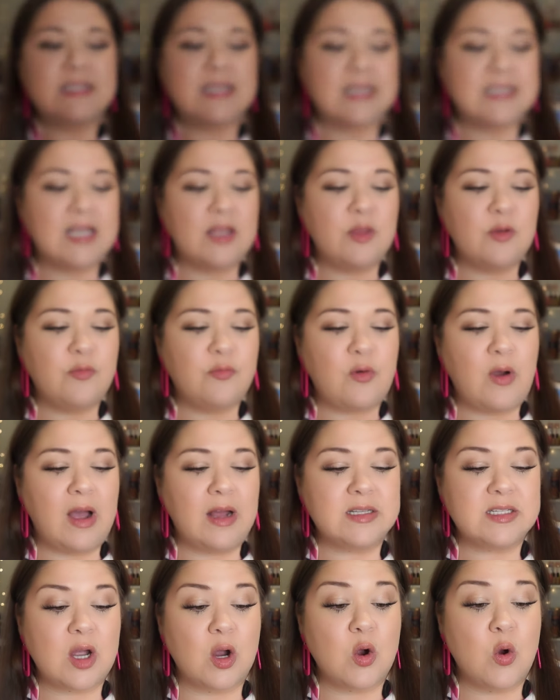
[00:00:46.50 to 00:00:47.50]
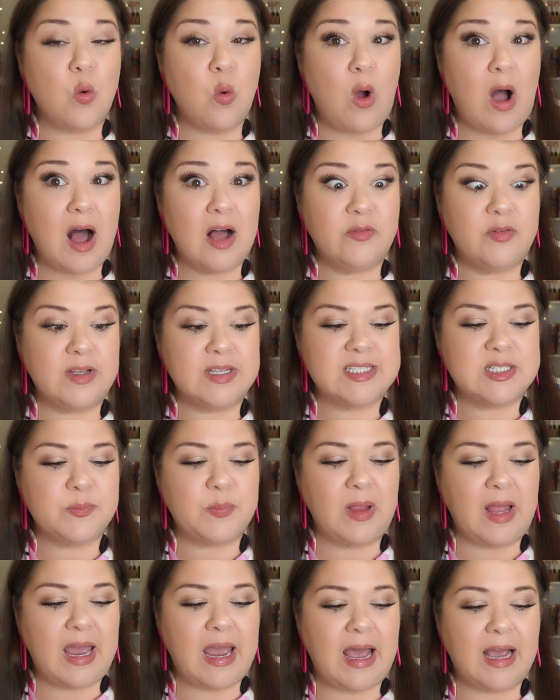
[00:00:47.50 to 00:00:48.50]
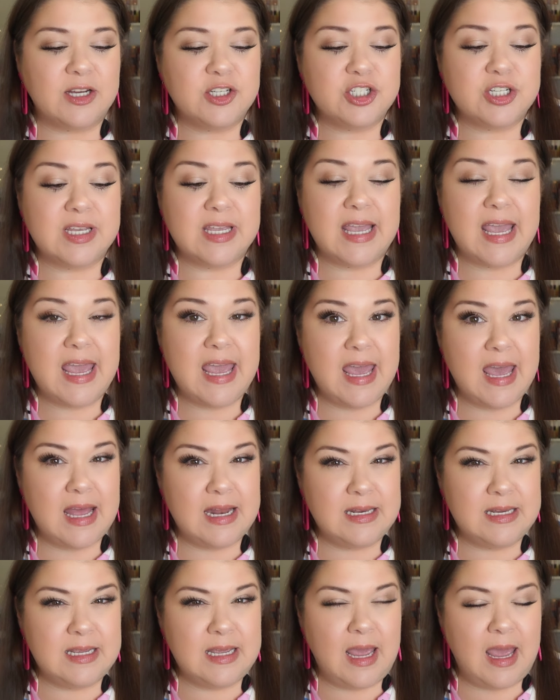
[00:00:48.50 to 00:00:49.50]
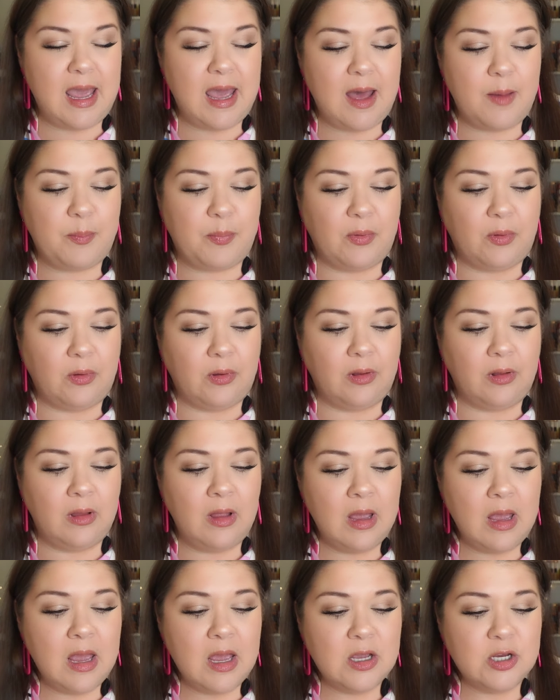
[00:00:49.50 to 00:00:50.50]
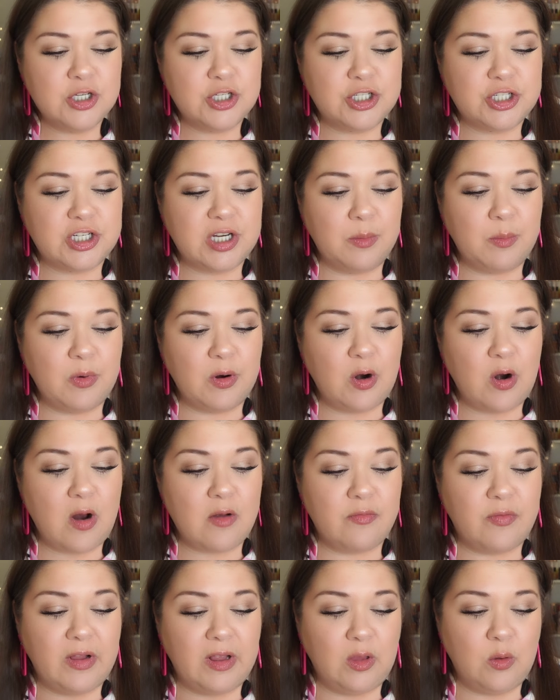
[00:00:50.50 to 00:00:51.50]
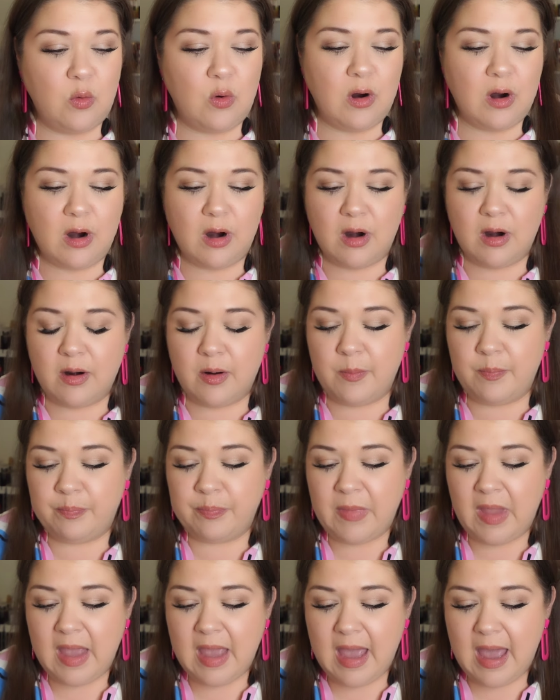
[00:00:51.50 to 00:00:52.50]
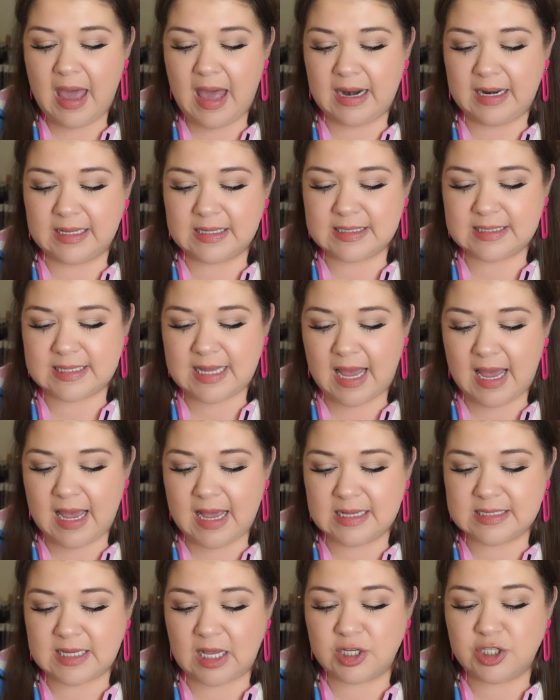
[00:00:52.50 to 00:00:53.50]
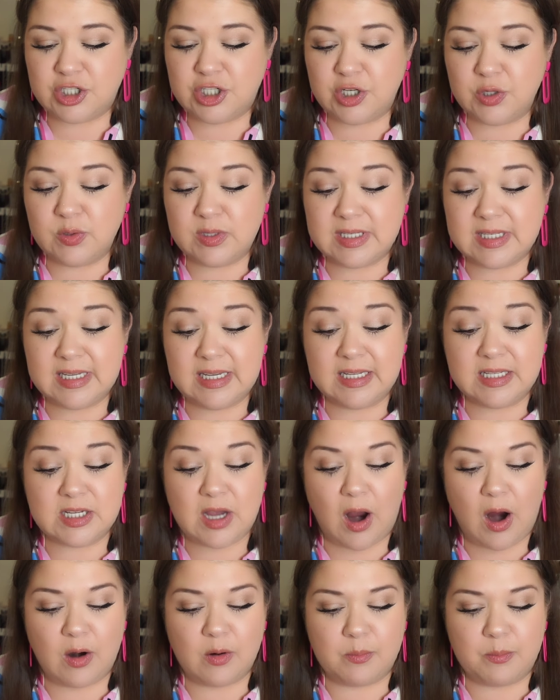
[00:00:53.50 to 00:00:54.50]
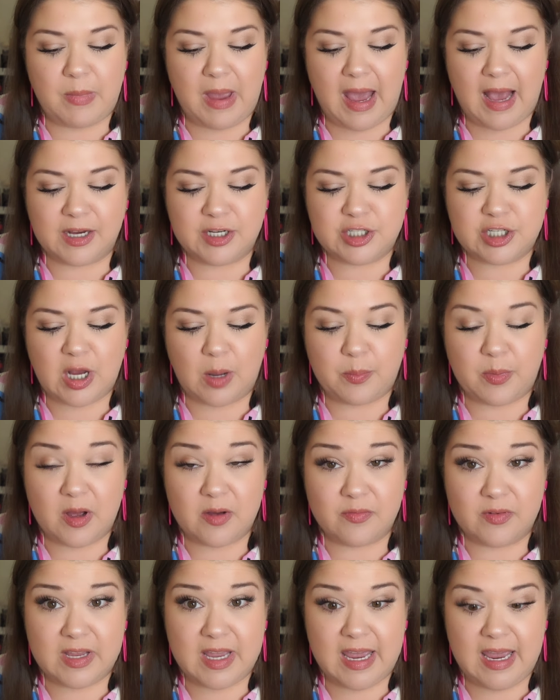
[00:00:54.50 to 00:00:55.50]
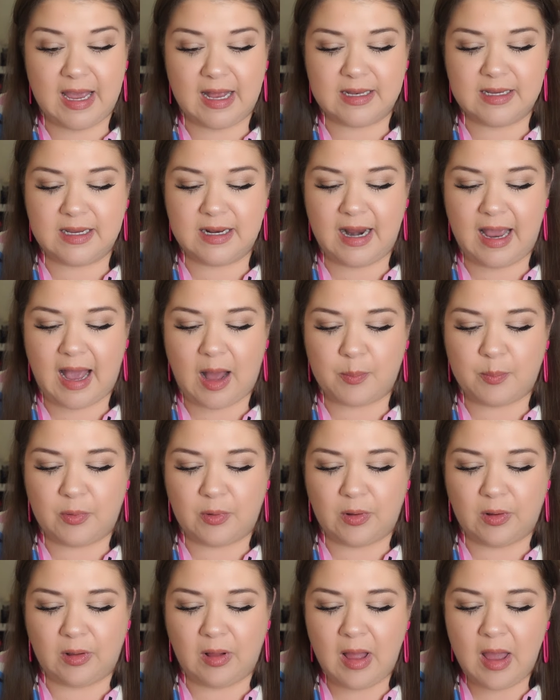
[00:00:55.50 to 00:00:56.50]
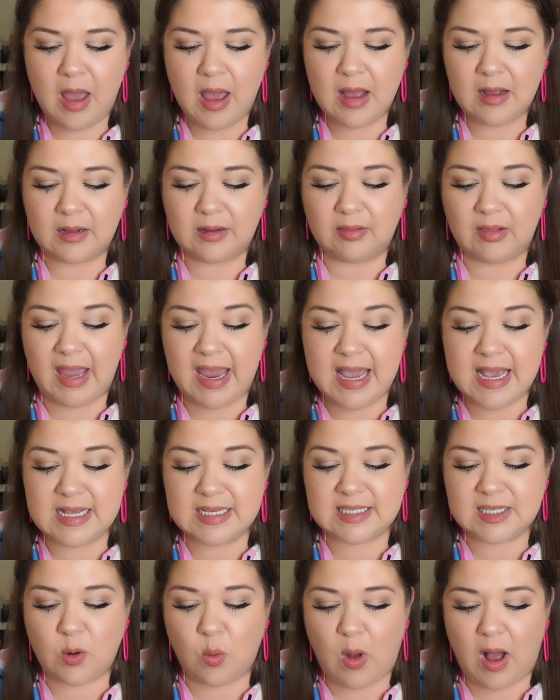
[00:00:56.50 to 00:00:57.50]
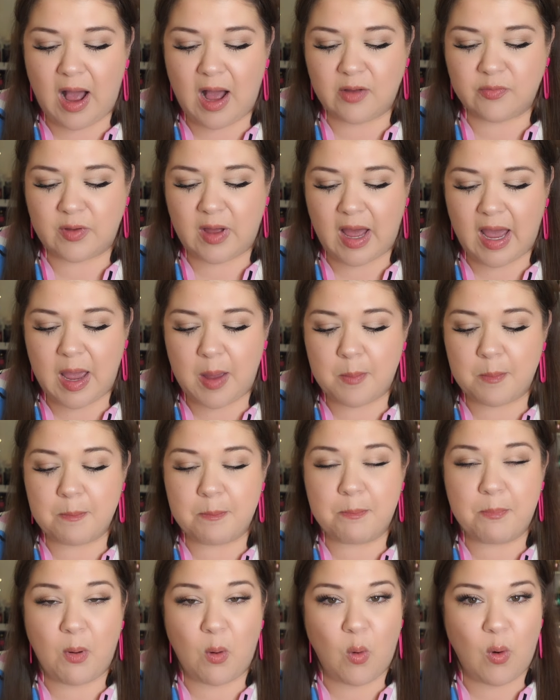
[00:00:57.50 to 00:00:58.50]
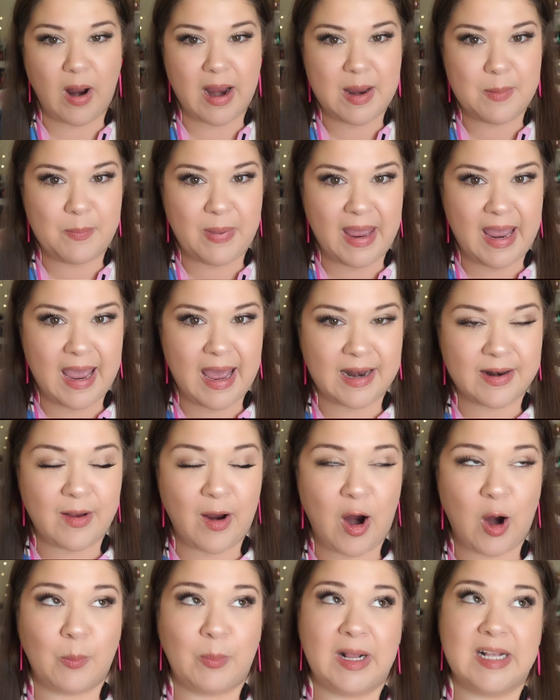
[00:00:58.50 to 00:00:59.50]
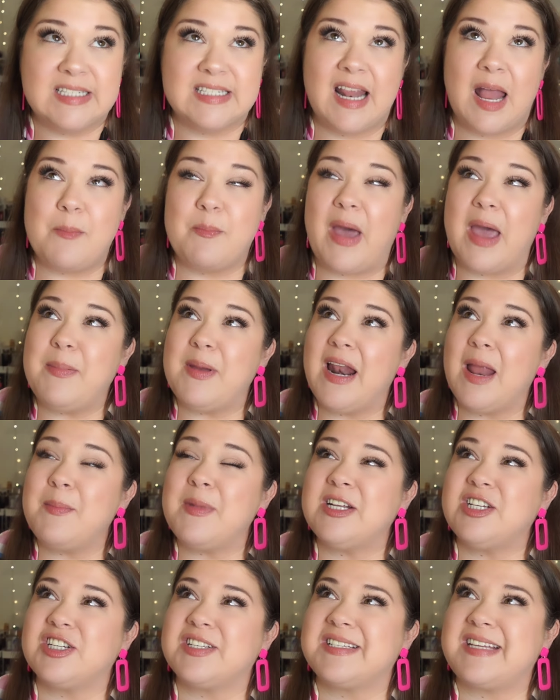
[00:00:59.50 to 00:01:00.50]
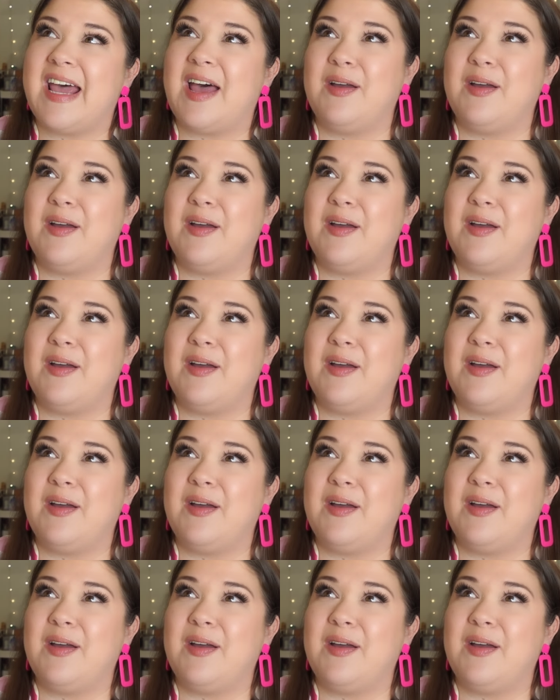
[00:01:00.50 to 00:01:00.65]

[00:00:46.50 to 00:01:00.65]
says on the front, Guava Splash Candy Apple Shimmer Velour. And it says a juicy tart mashup of candied apple, glazed guava, and boy band harmonies. Let me just